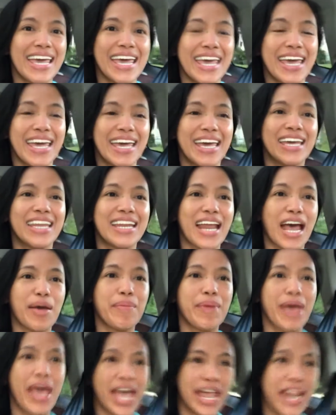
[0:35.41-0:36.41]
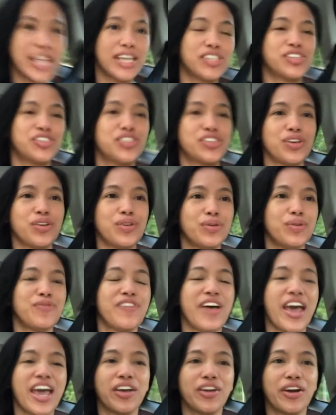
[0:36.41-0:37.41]
And I'm heading to
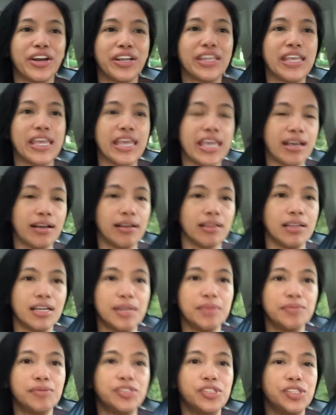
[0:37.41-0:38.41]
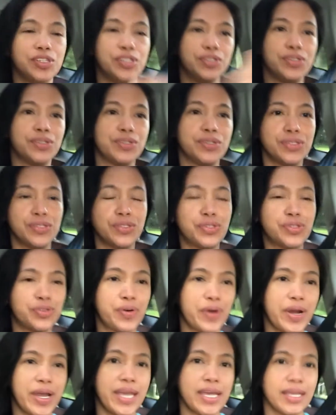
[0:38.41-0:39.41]
Vanguard Key Club to
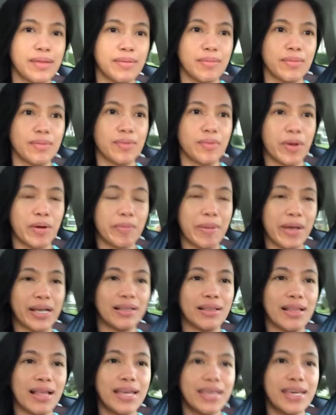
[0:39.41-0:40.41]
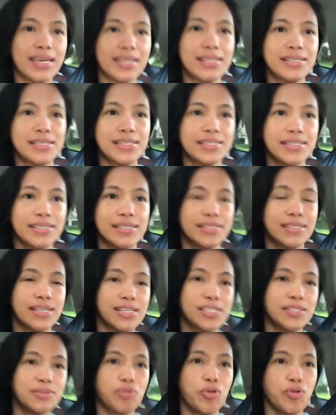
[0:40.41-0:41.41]
train one of my clients
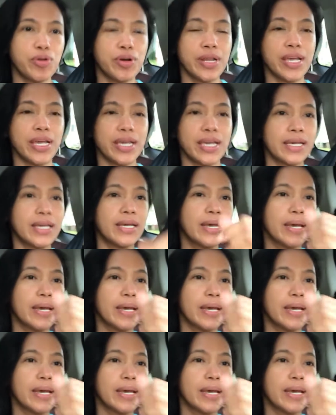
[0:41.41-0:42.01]
this morning.